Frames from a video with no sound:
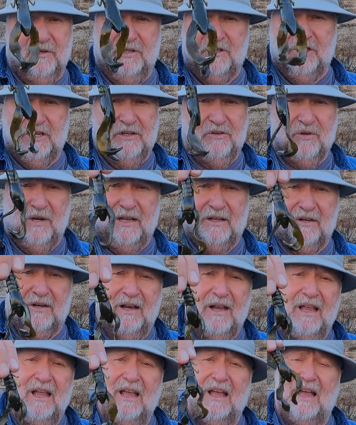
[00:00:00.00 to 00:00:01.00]
to a jig trailer.
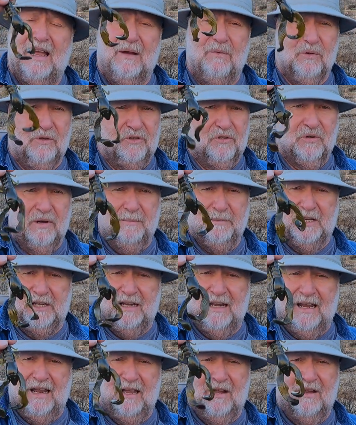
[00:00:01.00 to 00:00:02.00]
I will trim
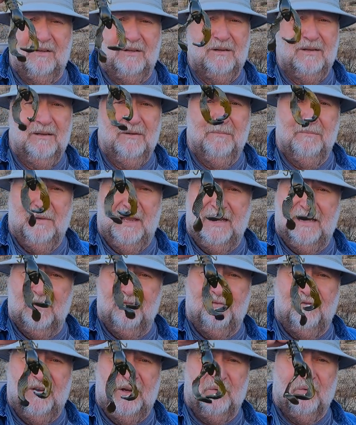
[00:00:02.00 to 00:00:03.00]
it down, make
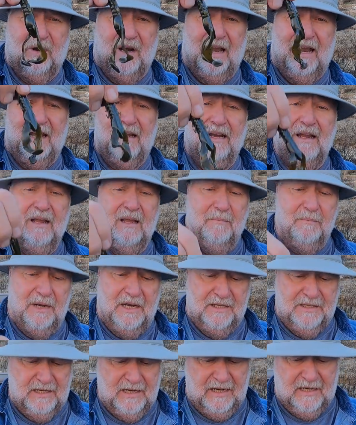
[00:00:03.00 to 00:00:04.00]
it fit right.
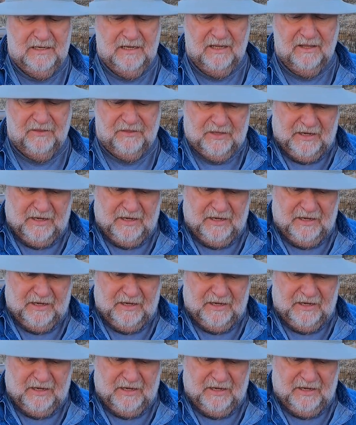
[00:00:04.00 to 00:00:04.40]
But I'll tell you another